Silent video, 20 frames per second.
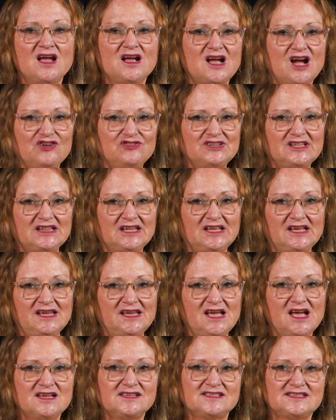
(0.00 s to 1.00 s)

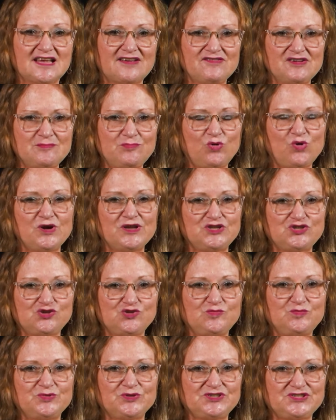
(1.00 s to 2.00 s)
Currently,
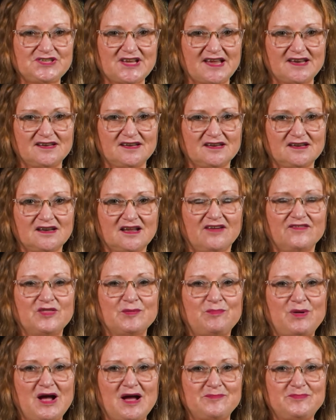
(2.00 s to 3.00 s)
7.2% of the
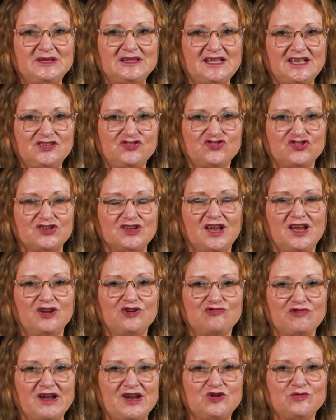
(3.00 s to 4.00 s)
population in
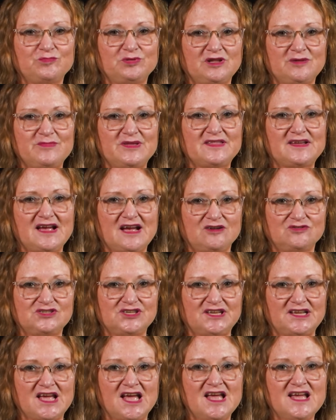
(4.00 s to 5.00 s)
greater Plymouth
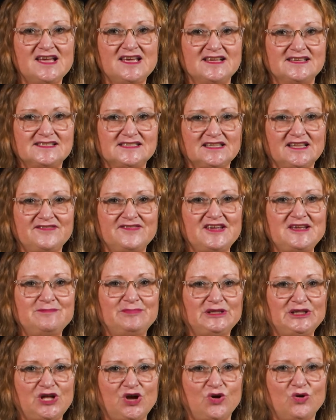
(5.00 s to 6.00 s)
County is living
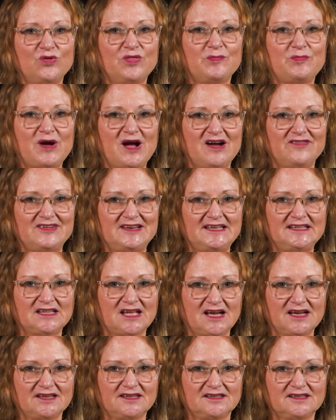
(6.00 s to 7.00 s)
below the poverty
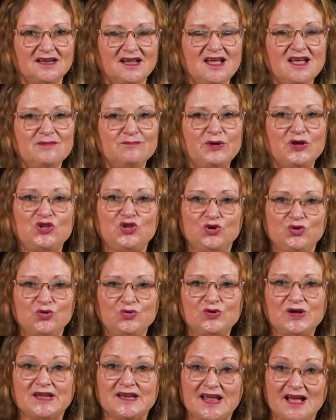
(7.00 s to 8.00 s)
line, but
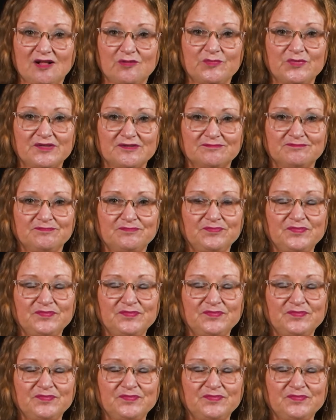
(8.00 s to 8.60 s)
you can help them.